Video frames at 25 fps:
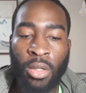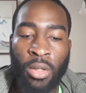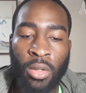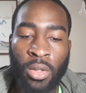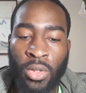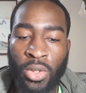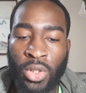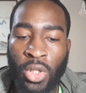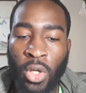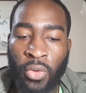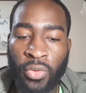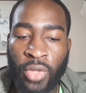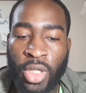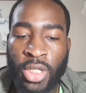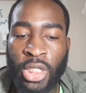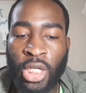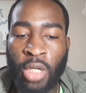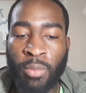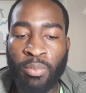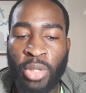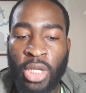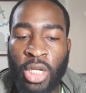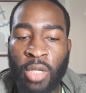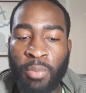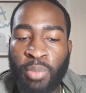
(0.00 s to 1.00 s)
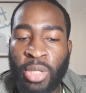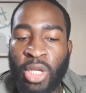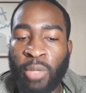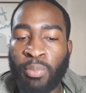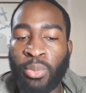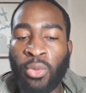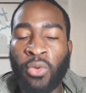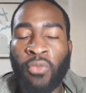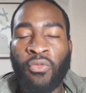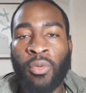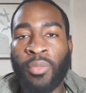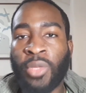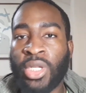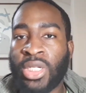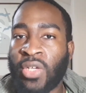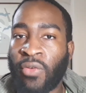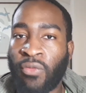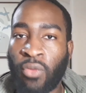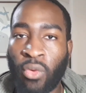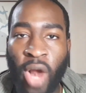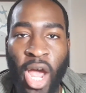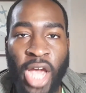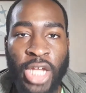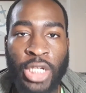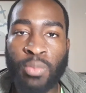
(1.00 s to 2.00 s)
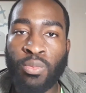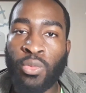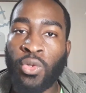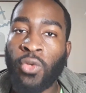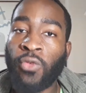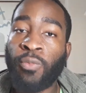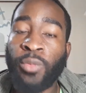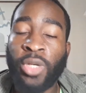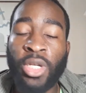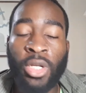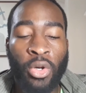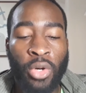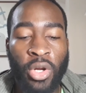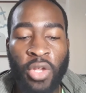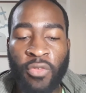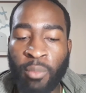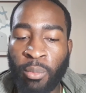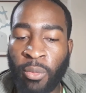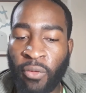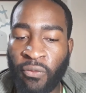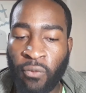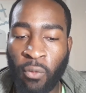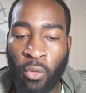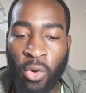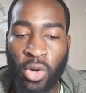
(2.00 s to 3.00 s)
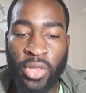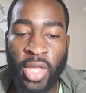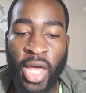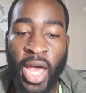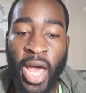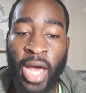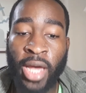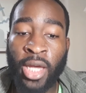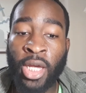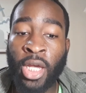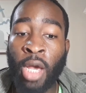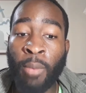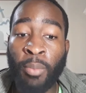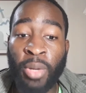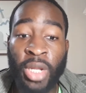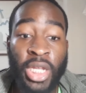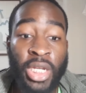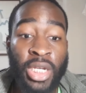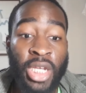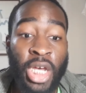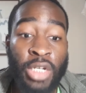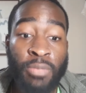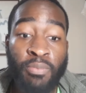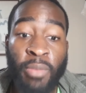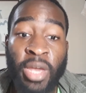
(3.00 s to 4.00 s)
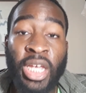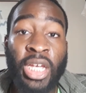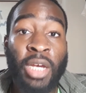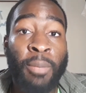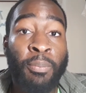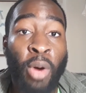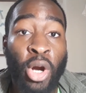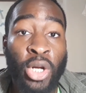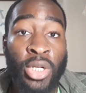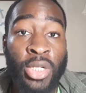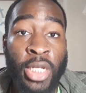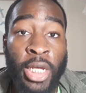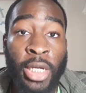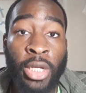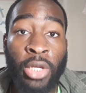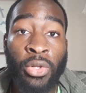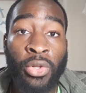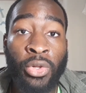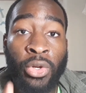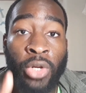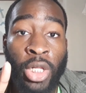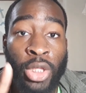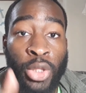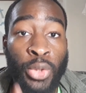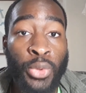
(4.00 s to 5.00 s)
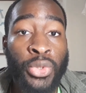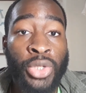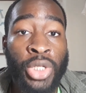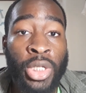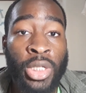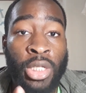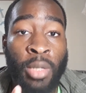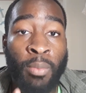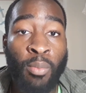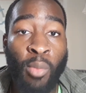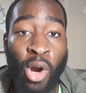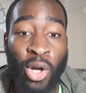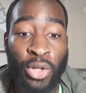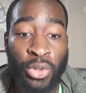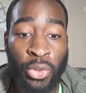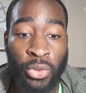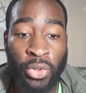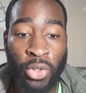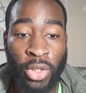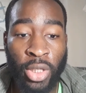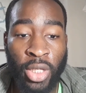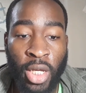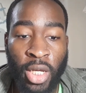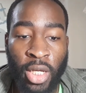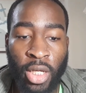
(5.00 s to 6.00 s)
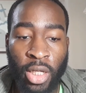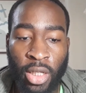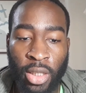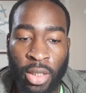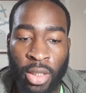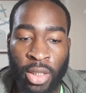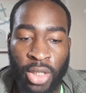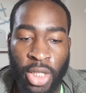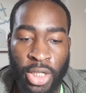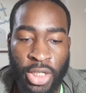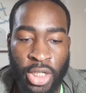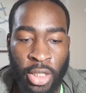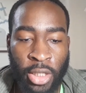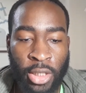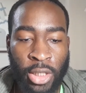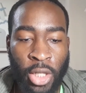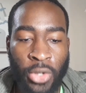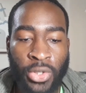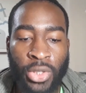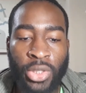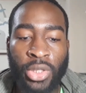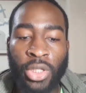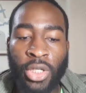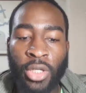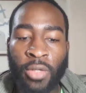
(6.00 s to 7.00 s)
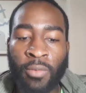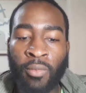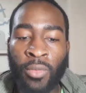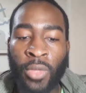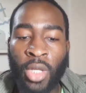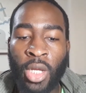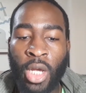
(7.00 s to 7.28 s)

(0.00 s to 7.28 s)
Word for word: So this could be people from the civil rights movement or even before that. But he does make a particular allusion to Martin Luther King. Listen closely.